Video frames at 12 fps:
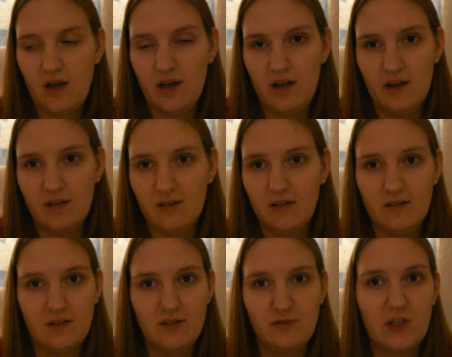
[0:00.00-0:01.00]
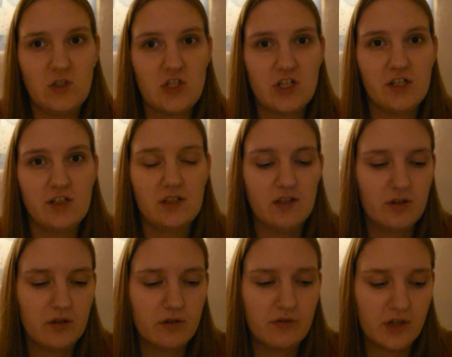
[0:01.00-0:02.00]
in the future in the
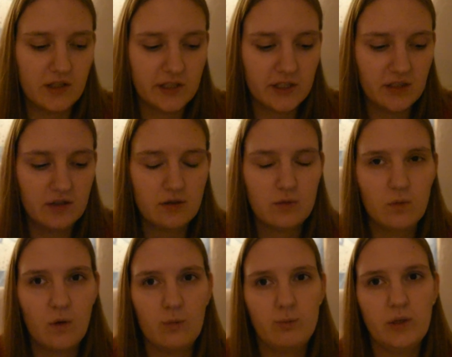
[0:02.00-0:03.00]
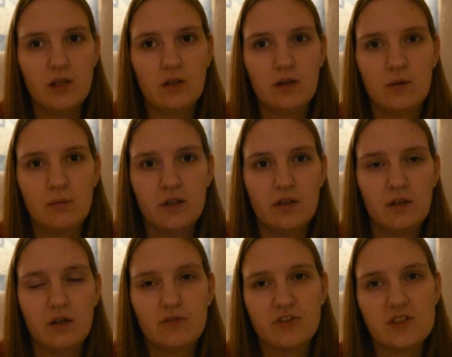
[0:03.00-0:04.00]
OFR won't be
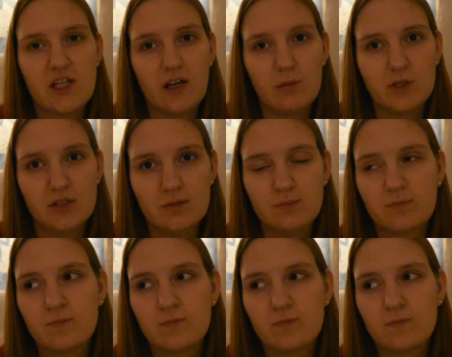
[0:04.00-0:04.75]
completely off the table.